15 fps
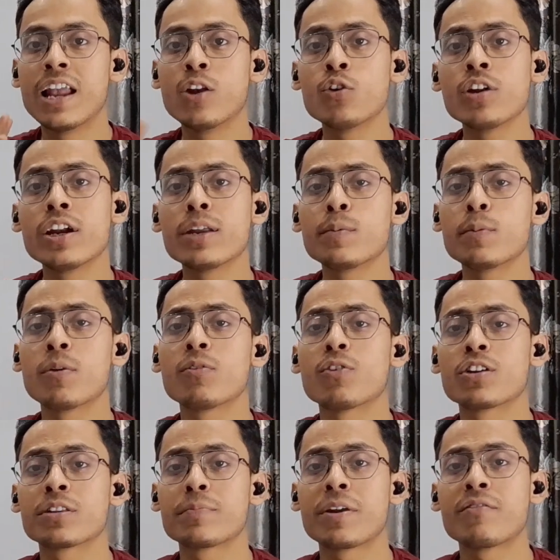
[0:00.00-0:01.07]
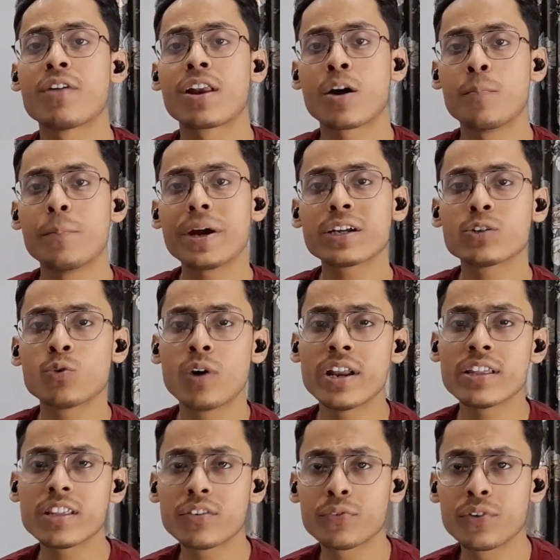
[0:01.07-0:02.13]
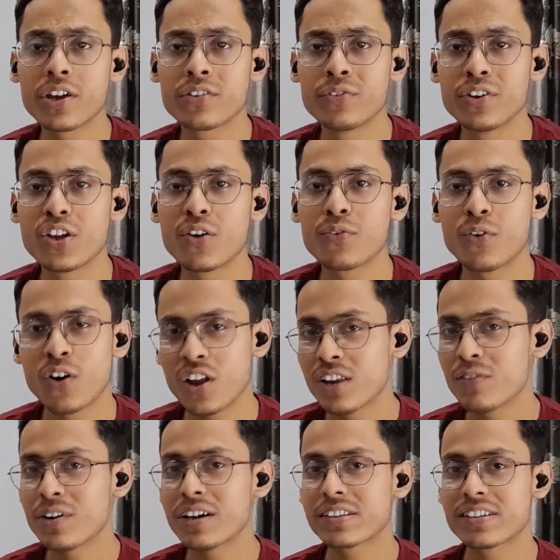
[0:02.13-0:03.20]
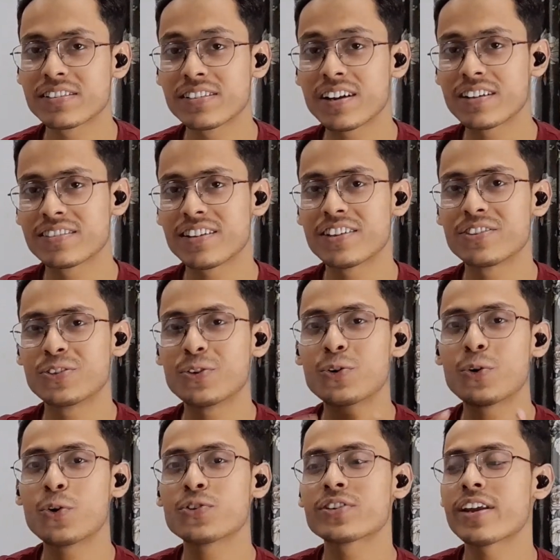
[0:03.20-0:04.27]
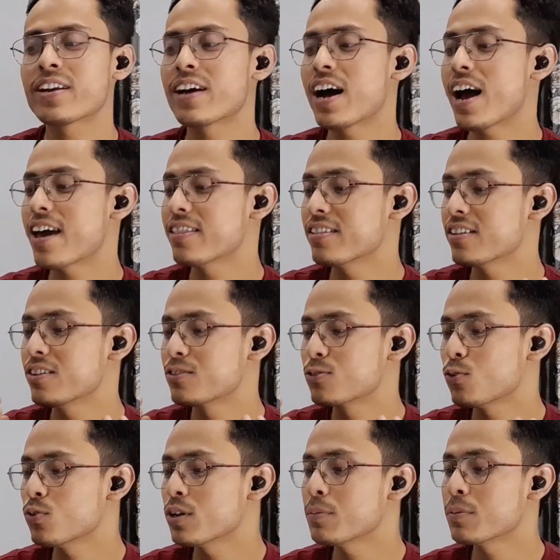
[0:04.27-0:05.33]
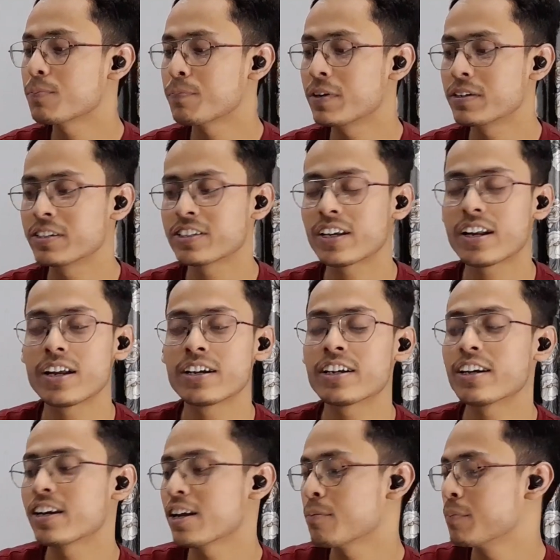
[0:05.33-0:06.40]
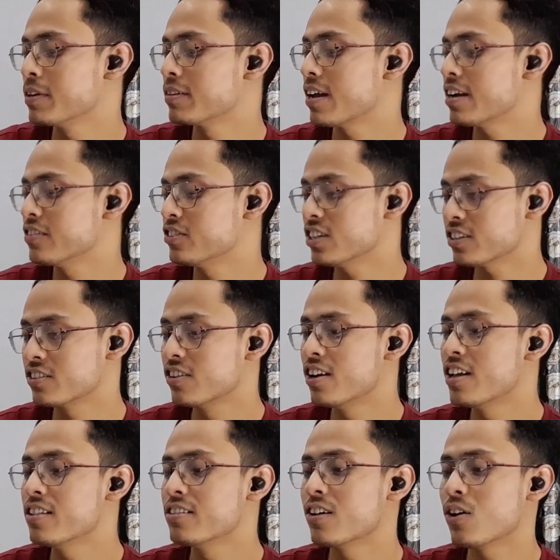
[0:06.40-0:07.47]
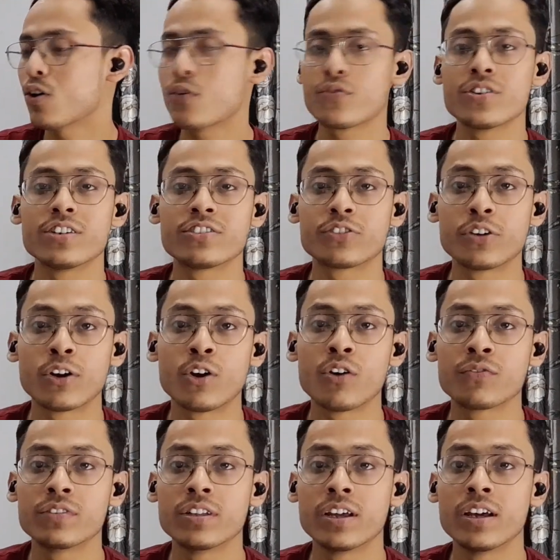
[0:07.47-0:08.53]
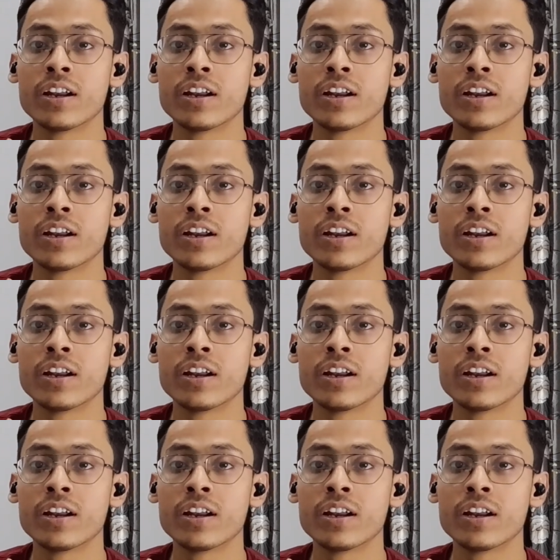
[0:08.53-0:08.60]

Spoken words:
Hello nerdy people, what's up and welcome back to another fresh video of Hollywood. This is Asad, your host, and guys, Sony Big Picture Entertainment had just released the official trailer